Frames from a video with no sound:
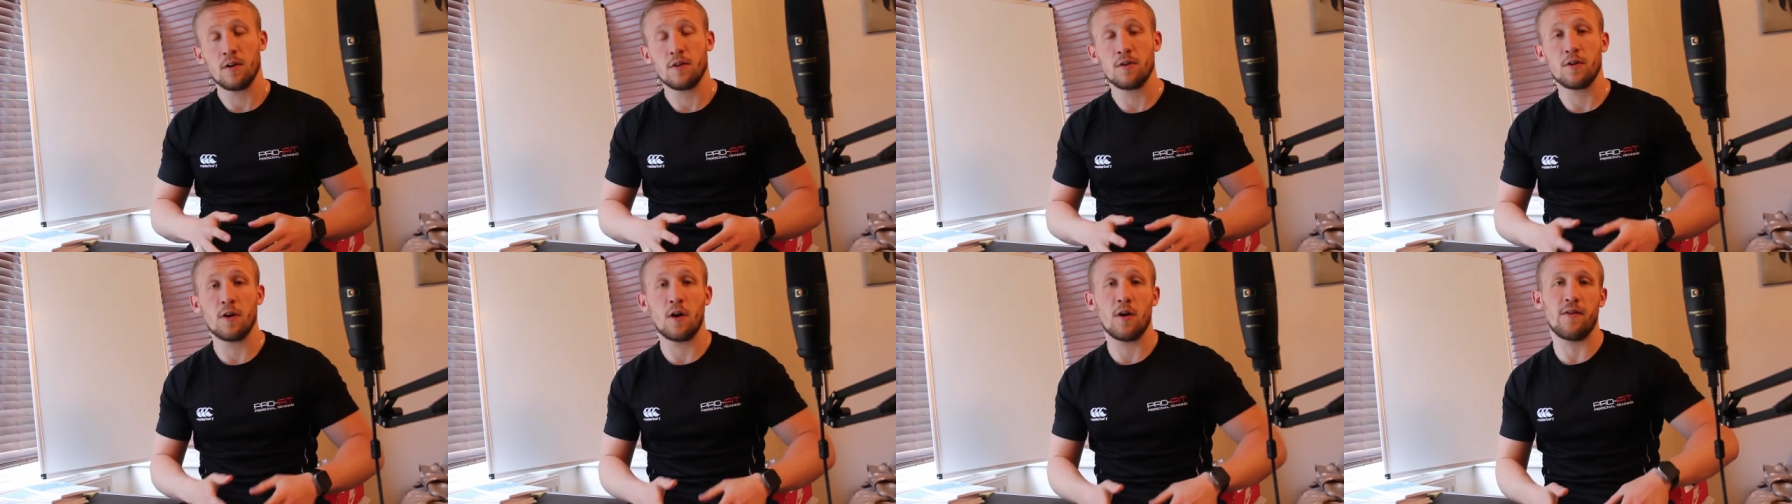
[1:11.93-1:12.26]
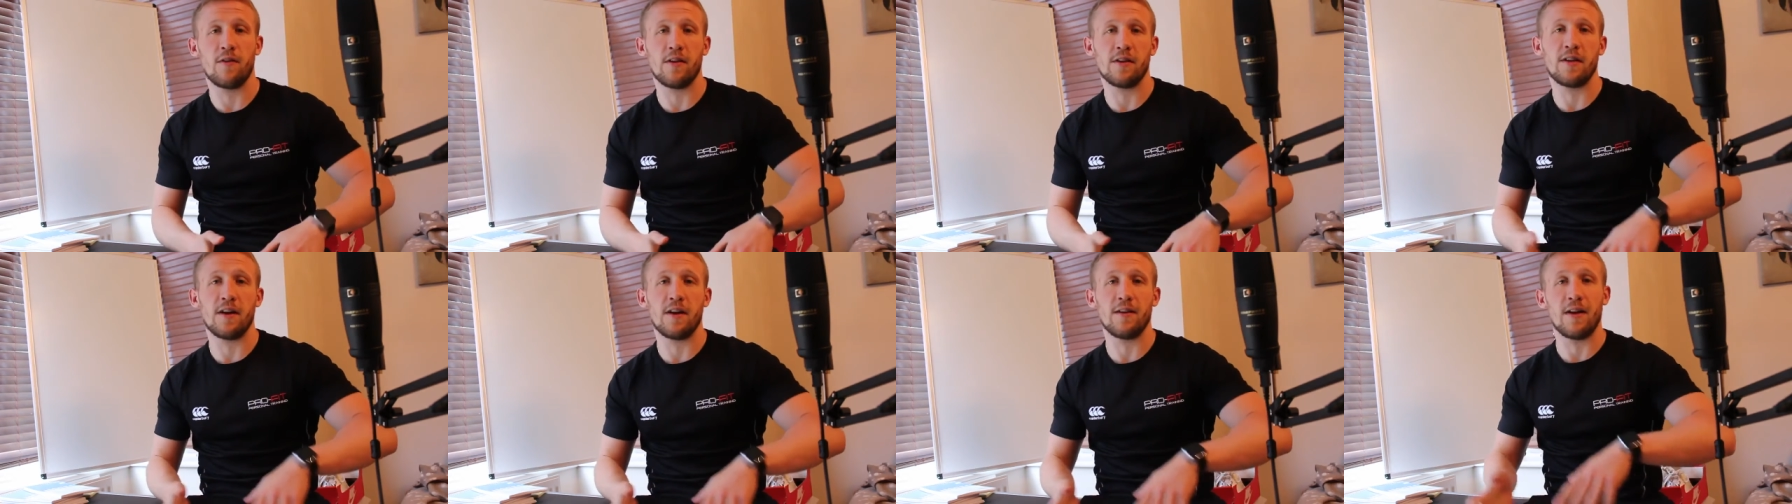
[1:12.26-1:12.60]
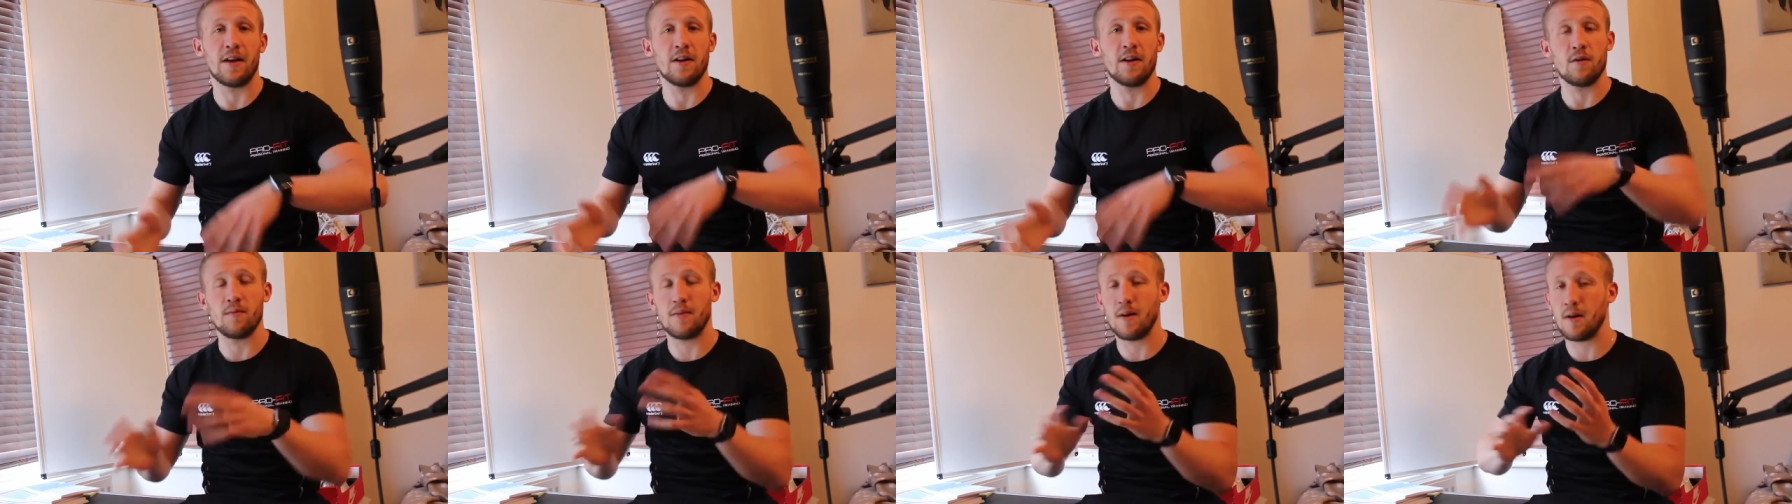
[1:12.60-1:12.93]
So if I take
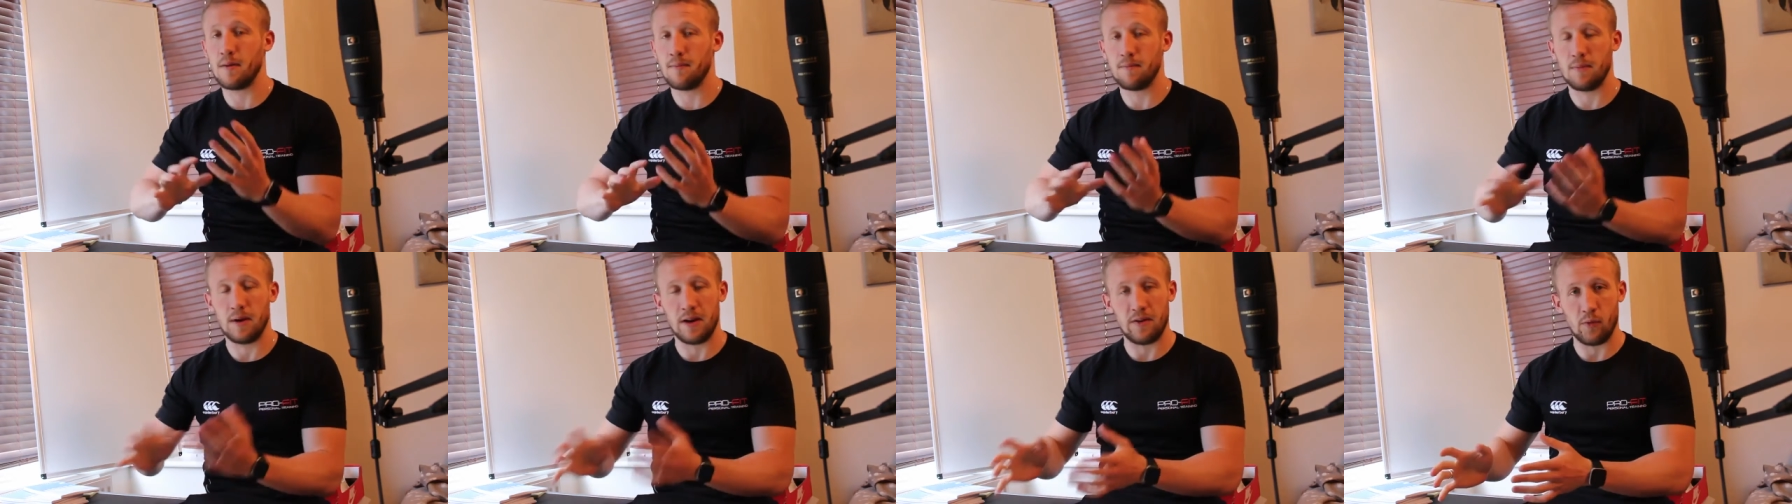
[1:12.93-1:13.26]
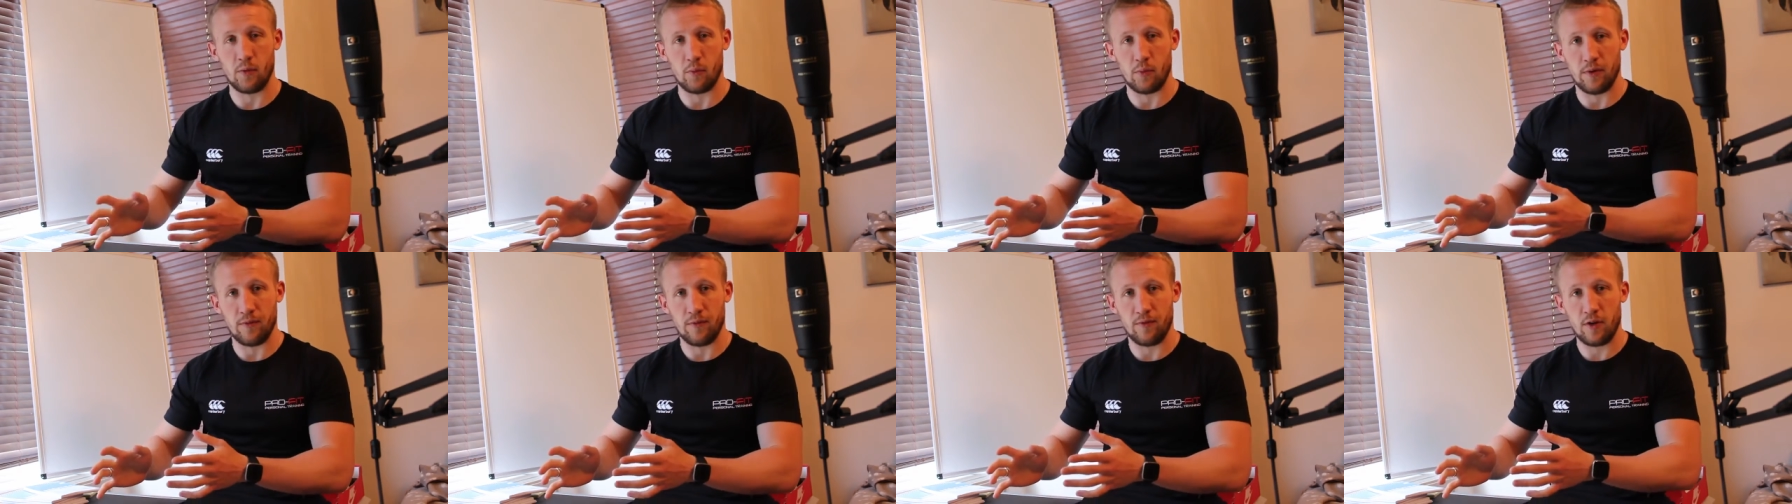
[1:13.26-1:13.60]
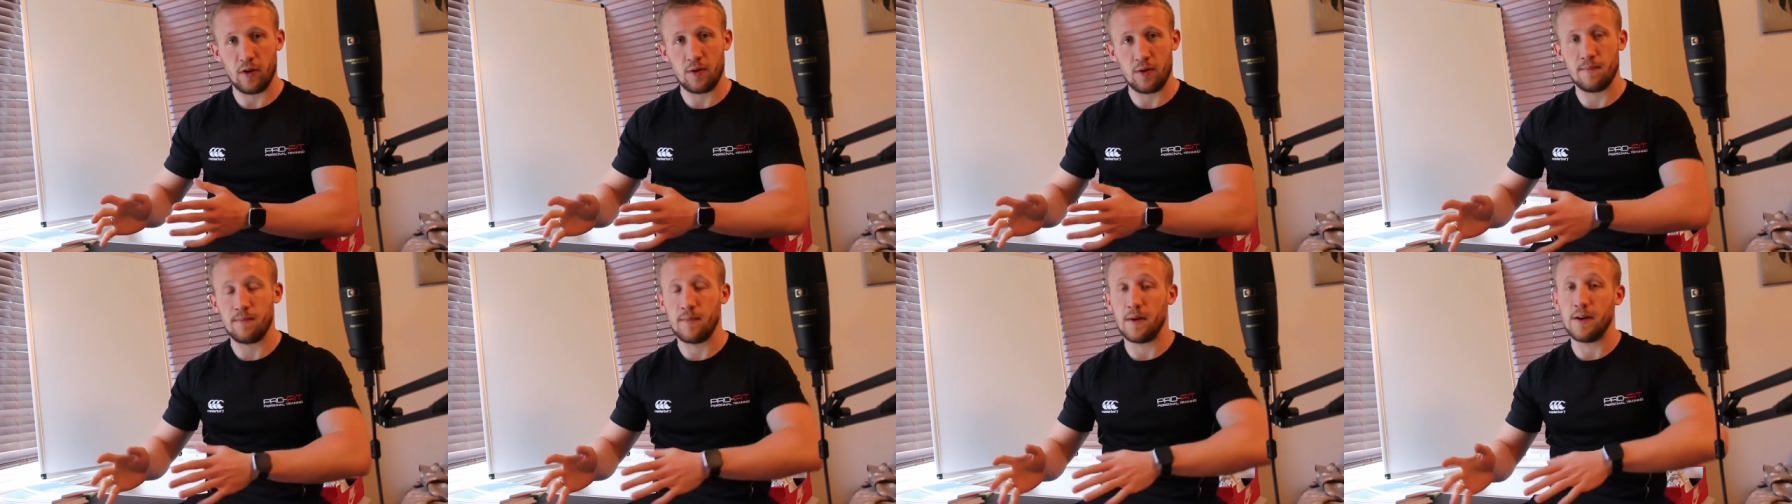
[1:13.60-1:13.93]
that number,
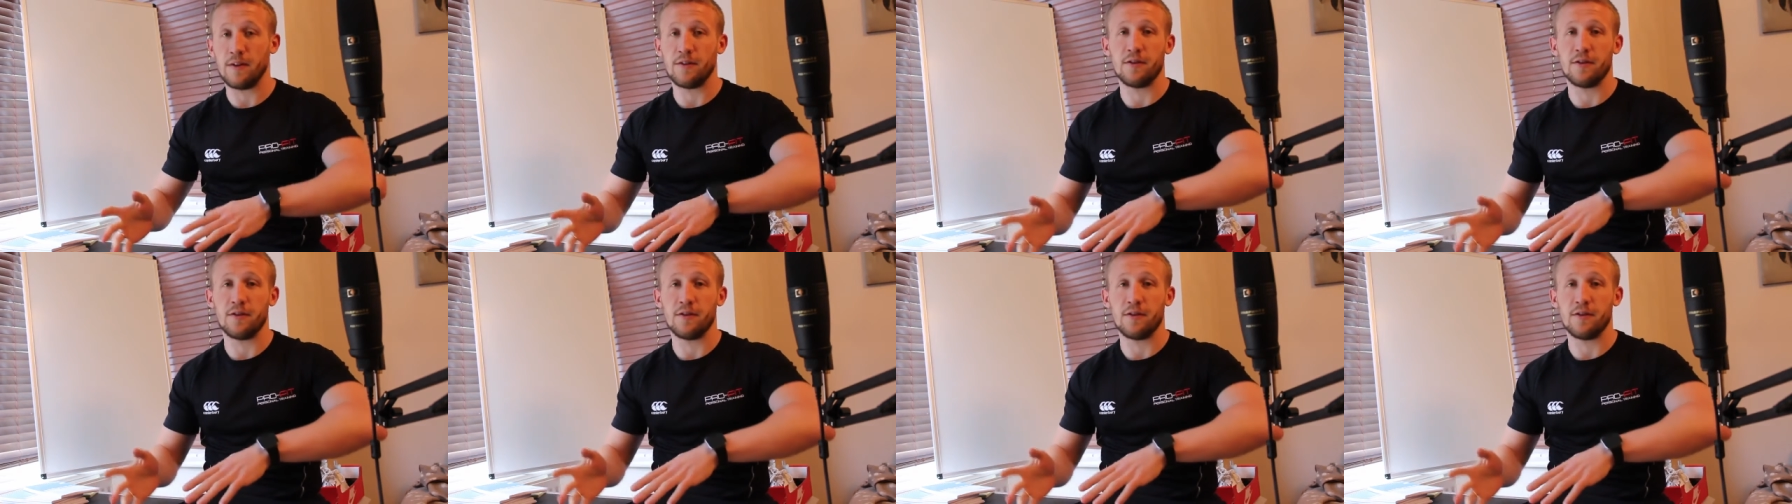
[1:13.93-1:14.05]
11.4,